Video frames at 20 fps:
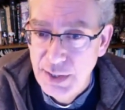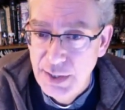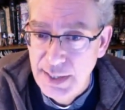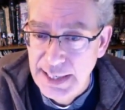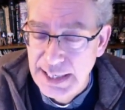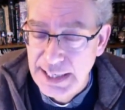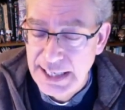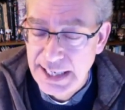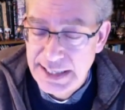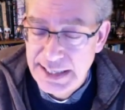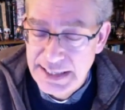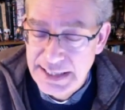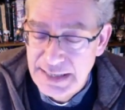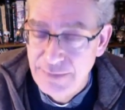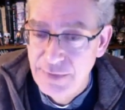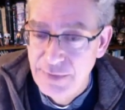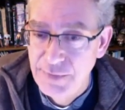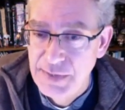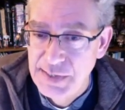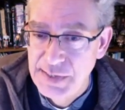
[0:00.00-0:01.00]
in
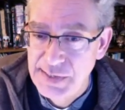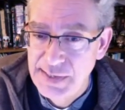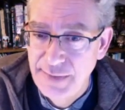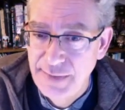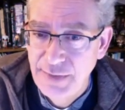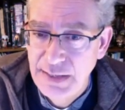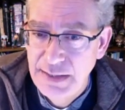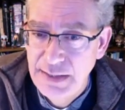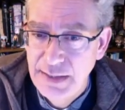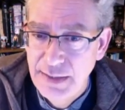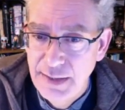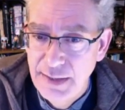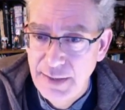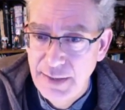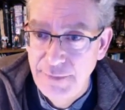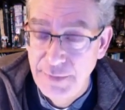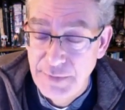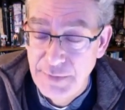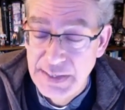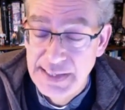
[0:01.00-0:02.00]
1957
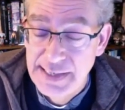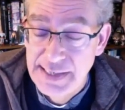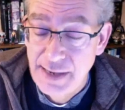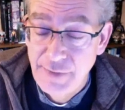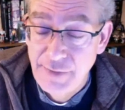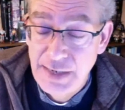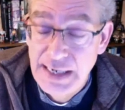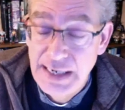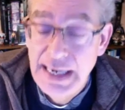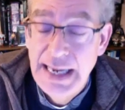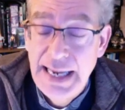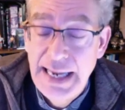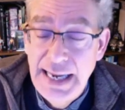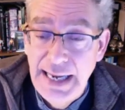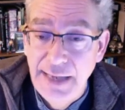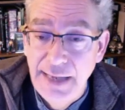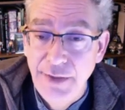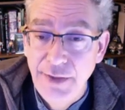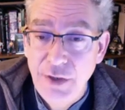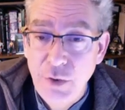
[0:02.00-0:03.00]
57,
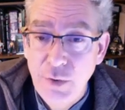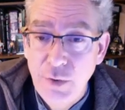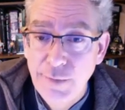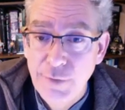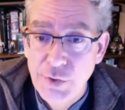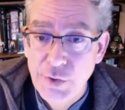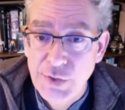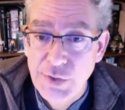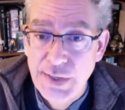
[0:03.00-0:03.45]
and the University